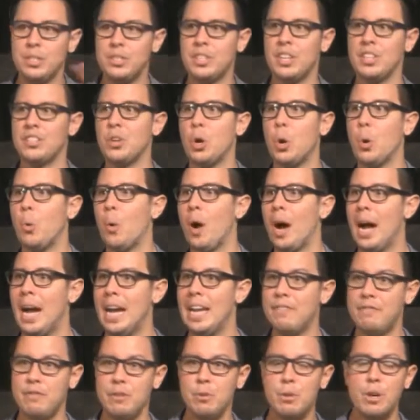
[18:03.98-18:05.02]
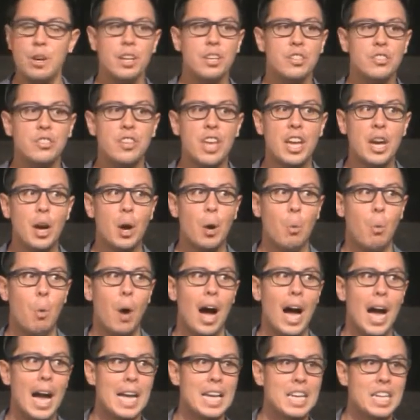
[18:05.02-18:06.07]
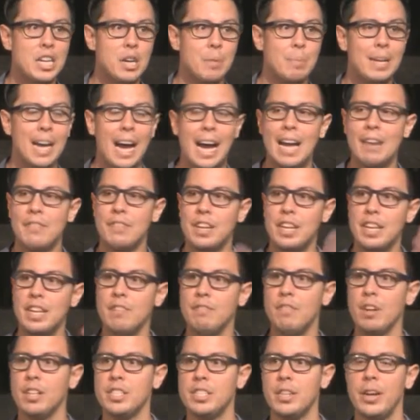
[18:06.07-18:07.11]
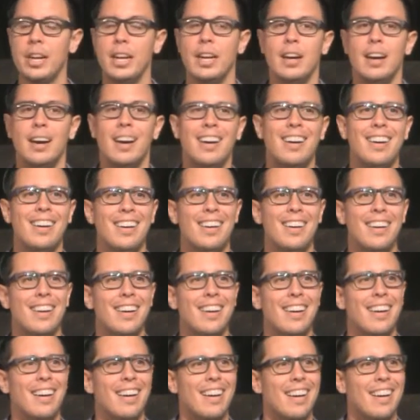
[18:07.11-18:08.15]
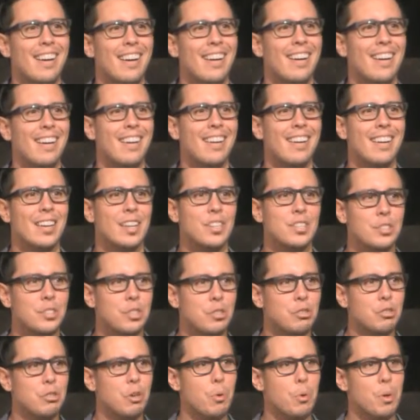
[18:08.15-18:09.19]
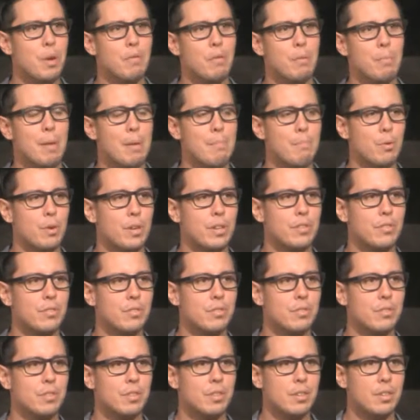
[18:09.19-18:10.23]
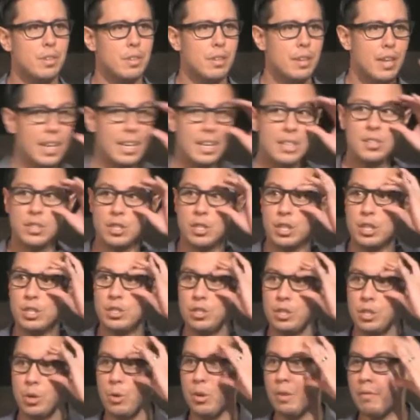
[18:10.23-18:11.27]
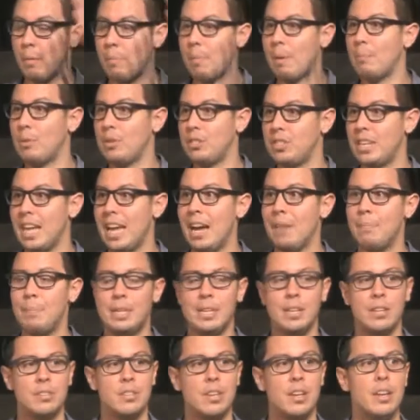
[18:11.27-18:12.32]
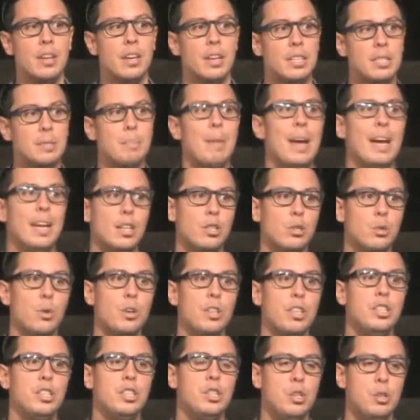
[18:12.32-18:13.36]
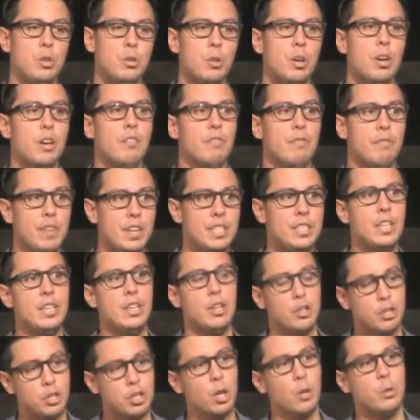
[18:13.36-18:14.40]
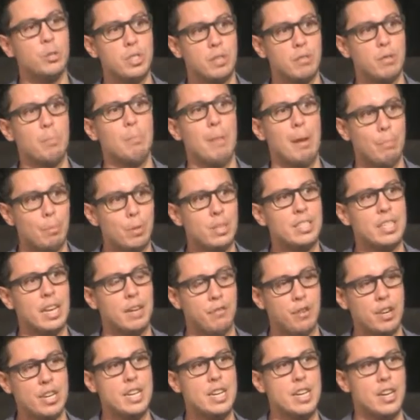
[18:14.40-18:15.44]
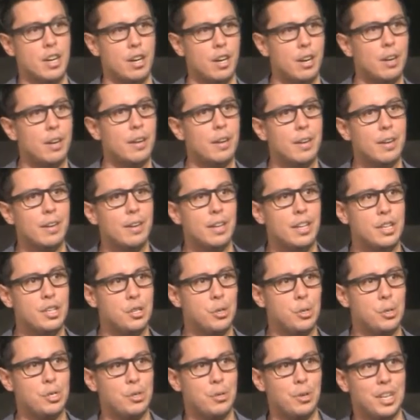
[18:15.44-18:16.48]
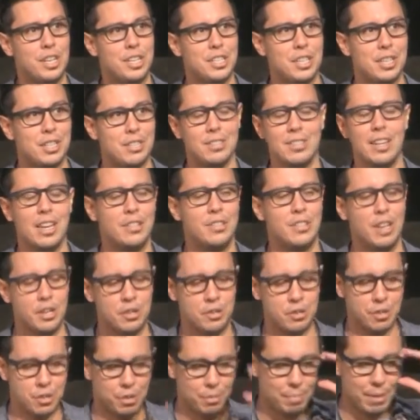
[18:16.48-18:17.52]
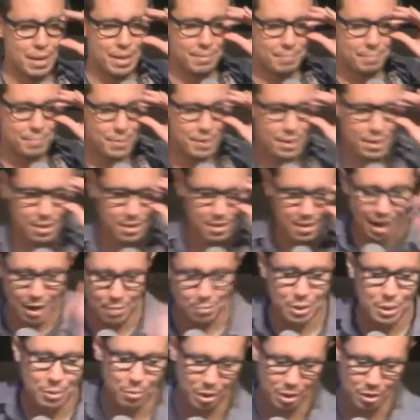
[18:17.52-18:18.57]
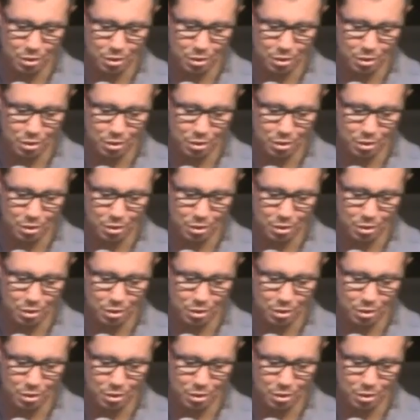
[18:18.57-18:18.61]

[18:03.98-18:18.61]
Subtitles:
says Hawaii, if you say Hawaii near me, I have an involuntary, because it's a stone of remembrance. And it's a good stone of remembrance to have because it's mandatory that you visit your stones of remembrance every year in Jewish traditions. That's not true, but I really want to